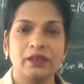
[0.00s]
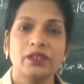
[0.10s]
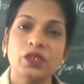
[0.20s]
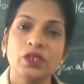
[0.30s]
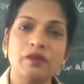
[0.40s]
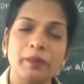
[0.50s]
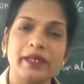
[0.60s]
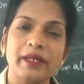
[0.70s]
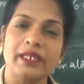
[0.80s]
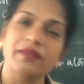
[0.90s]
you will
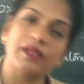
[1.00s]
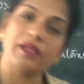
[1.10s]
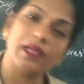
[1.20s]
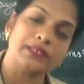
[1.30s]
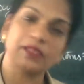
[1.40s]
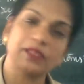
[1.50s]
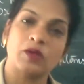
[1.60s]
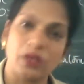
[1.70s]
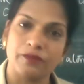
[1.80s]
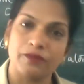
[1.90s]
be getting very less
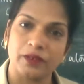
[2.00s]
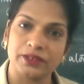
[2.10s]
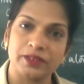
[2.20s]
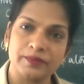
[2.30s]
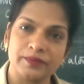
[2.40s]
amount of oxygen.